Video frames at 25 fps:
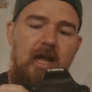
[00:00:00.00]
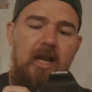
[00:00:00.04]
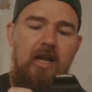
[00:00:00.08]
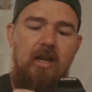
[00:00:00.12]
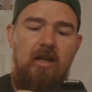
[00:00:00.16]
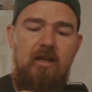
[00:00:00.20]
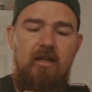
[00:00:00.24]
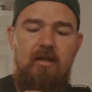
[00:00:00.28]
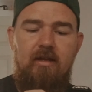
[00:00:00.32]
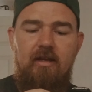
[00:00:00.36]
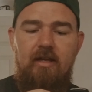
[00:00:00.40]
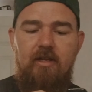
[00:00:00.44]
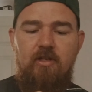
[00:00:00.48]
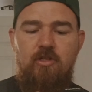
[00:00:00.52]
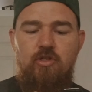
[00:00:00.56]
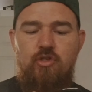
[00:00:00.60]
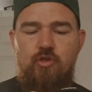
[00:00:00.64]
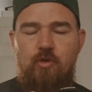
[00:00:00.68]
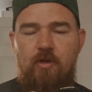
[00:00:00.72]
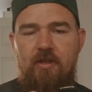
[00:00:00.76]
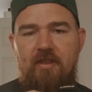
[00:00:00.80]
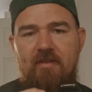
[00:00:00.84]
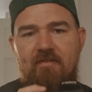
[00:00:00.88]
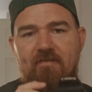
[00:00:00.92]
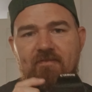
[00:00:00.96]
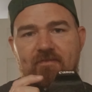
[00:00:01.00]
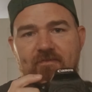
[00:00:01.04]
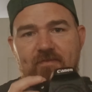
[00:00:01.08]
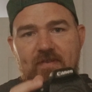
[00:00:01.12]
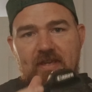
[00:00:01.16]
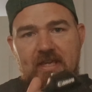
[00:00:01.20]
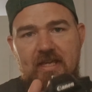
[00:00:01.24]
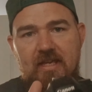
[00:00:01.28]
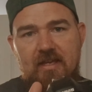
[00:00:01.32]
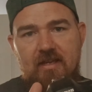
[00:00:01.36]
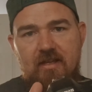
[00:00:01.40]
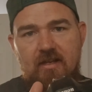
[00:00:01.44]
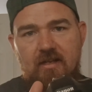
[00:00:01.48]
I enjoy the
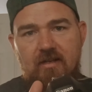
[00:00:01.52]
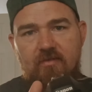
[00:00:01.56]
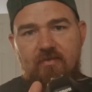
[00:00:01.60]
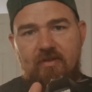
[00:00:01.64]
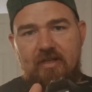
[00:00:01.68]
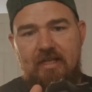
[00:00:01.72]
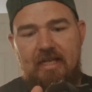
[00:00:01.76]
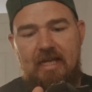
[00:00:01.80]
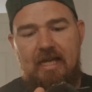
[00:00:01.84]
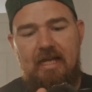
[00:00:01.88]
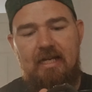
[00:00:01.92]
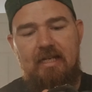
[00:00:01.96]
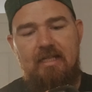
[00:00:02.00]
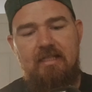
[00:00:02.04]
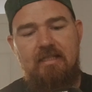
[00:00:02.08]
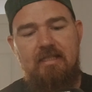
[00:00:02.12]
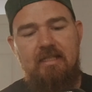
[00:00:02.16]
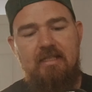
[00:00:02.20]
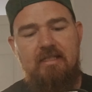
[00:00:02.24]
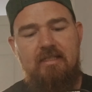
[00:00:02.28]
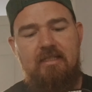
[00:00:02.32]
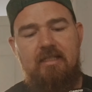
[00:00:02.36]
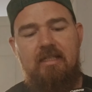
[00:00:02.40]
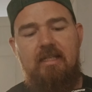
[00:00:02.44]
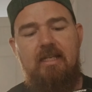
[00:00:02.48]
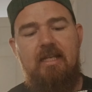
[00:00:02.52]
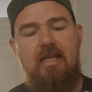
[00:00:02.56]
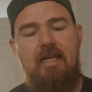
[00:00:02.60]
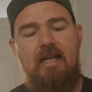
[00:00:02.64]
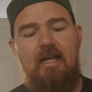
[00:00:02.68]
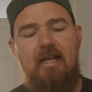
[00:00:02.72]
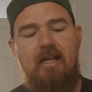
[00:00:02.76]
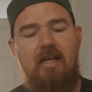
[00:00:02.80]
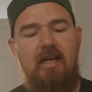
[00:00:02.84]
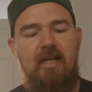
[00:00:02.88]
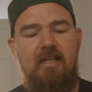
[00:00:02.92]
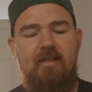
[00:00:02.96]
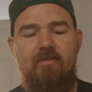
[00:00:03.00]
feel of a Canon
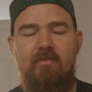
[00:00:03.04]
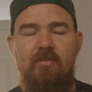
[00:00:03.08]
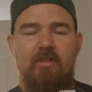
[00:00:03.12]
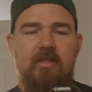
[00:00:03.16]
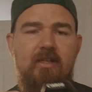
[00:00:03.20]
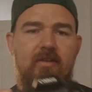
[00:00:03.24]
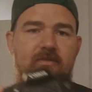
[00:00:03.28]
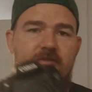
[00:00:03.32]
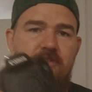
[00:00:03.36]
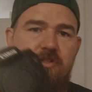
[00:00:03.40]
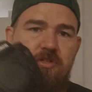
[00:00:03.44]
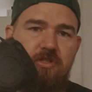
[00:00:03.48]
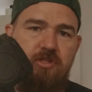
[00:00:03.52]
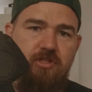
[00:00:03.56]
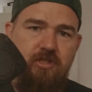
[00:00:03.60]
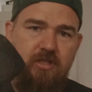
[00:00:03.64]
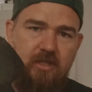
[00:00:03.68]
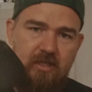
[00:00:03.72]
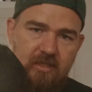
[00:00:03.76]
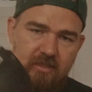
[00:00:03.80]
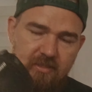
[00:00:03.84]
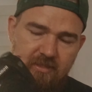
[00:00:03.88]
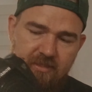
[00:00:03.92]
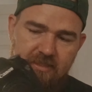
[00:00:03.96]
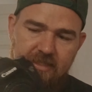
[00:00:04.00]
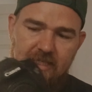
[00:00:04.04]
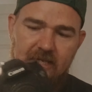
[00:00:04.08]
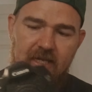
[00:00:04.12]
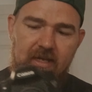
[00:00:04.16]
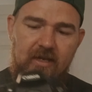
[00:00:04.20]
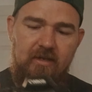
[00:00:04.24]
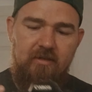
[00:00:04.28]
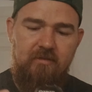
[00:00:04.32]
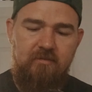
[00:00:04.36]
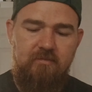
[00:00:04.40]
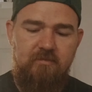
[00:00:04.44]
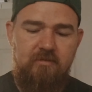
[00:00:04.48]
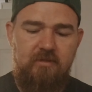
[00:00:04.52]
DSLR. I even love the shutter
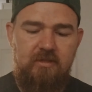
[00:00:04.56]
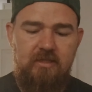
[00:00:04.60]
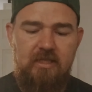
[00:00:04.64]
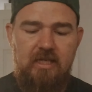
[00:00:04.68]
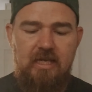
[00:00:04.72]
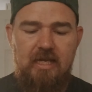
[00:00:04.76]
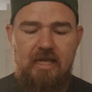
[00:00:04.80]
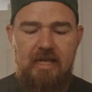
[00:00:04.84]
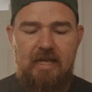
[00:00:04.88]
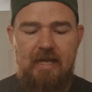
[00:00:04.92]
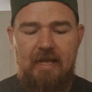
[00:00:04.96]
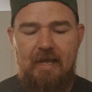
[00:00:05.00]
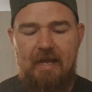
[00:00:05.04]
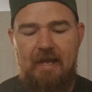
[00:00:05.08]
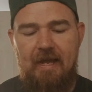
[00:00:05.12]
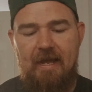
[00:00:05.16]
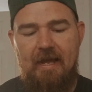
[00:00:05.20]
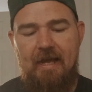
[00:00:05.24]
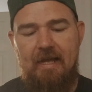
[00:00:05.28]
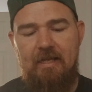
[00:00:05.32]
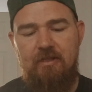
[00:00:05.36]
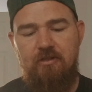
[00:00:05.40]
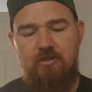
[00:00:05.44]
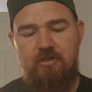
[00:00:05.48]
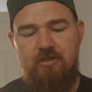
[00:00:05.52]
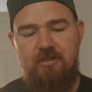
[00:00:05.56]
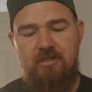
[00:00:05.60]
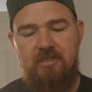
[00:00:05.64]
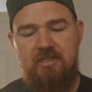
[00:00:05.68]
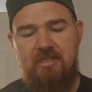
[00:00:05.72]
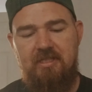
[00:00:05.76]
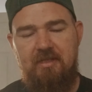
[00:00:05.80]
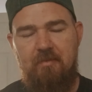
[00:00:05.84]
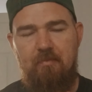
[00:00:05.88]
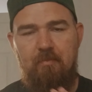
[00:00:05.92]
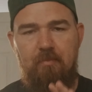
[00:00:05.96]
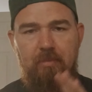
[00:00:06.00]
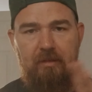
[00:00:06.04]
sound and just the
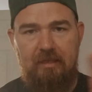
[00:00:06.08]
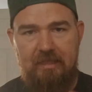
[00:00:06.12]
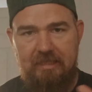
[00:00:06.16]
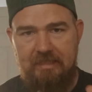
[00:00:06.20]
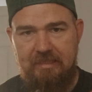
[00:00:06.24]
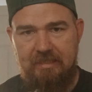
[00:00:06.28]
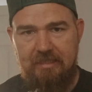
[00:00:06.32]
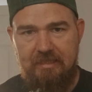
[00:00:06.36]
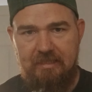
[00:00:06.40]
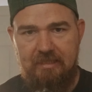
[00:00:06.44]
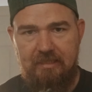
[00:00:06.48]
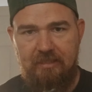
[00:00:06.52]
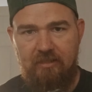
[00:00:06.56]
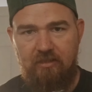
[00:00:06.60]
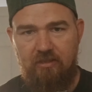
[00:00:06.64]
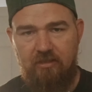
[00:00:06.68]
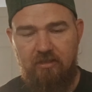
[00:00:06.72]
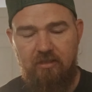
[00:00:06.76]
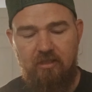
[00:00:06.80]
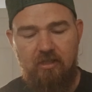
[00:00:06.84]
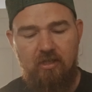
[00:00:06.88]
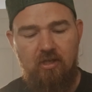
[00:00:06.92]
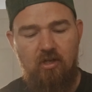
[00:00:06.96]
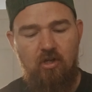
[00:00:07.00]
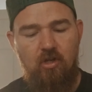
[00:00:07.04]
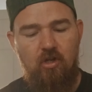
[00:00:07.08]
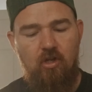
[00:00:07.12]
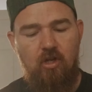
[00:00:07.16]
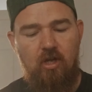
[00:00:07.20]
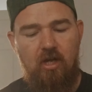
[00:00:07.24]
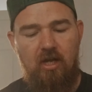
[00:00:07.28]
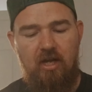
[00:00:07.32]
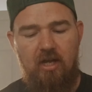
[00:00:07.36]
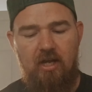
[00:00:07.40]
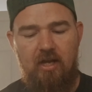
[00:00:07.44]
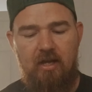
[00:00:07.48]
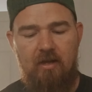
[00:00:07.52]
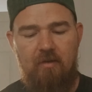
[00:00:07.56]
simplicity
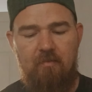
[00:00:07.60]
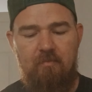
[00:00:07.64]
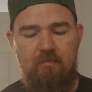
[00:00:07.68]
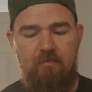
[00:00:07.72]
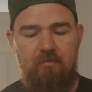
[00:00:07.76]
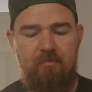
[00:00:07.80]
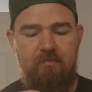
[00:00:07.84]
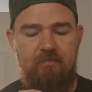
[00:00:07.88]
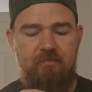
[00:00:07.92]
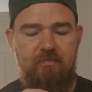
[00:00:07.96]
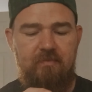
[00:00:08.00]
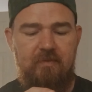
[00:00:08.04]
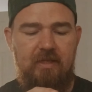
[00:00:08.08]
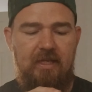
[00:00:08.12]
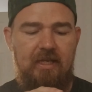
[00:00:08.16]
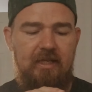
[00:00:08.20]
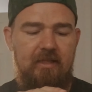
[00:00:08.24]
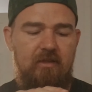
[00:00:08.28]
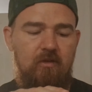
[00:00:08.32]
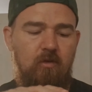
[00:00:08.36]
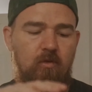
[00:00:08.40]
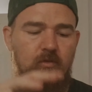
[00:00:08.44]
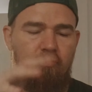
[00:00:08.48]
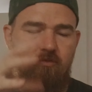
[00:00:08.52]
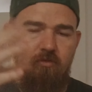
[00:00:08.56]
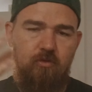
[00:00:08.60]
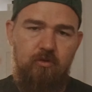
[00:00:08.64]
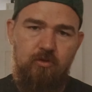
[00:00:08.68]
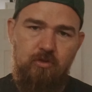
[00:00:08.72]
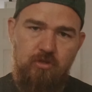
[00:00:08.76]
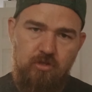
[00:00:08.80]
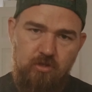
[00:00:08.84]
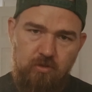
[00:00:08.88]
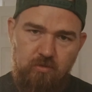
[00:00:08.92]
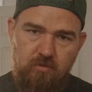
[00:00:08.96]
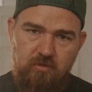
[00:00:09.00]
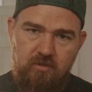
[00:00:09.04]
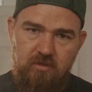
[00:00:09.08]
and overall
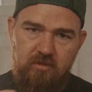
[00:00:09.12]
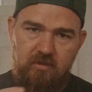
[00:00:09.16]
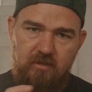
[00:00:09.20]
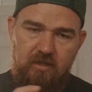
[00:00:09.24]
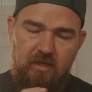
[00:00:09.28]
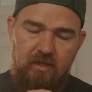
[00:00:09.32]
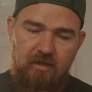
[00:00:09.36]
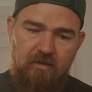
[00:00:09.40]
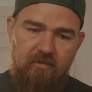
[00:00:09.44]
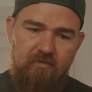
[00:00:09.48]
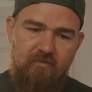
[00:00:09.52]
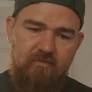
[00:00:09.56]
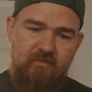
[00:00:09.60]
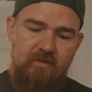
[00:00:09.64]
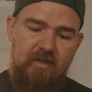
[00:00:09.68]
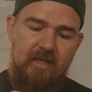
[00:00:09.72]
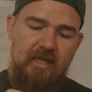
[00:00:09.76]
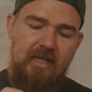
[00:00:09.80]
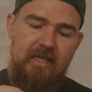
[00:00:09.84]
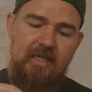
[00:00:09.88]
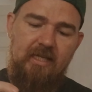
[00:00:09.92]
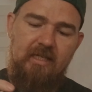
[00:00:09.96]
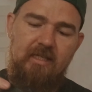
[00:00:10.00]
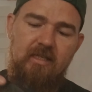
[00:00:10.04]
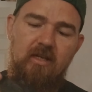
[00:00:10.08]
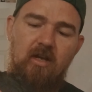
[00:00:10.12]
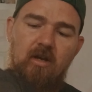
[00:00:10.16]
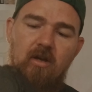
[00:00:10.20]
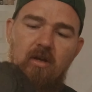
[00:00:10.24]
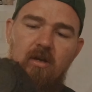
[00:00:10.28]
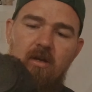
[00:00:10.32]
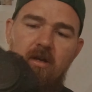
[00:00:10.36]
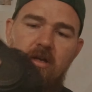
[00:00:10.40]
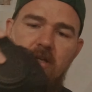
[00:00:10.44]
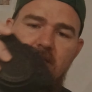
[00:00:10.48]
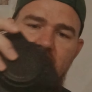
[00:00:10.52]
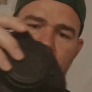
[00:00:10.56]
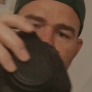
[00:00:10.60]
use of a
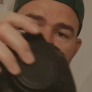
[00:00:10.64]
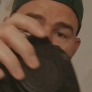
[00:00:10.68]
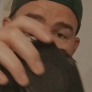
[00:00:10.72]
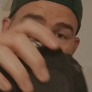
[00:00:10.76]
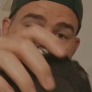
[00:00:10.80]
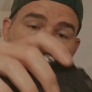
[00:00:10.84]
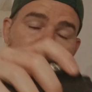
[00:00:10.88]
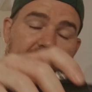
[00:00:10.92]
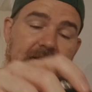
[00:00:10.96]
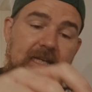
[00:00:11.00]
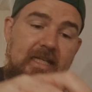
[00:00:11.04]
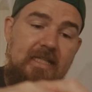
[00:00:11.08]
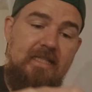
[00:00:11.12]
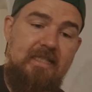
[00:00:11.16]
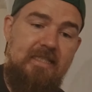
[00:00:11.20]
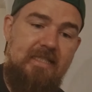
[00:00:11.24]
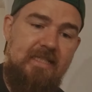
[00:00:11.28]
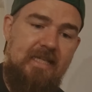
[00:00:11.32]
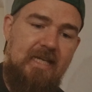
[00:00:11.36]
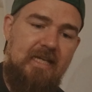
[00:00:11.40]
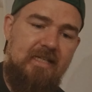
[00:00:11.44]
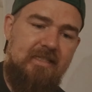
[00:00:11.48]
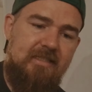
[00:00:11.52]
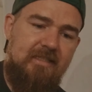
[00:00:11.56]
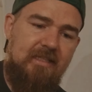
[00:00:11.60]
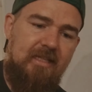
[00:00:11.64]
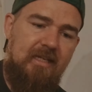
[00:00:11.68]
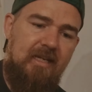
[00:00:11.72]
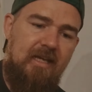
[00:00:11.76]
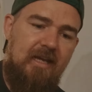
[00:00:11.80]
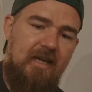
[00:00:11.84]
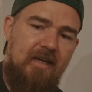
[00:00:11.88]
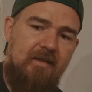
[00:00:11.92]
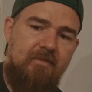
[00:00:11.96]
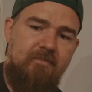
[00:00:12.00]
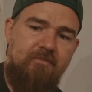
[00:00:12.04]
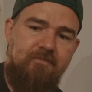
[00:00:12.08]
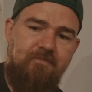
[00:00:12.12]
Canon
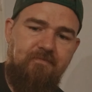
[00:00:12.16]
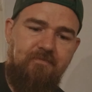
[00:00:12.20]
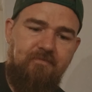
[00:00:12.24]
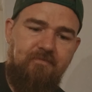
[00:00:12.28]
DSLR.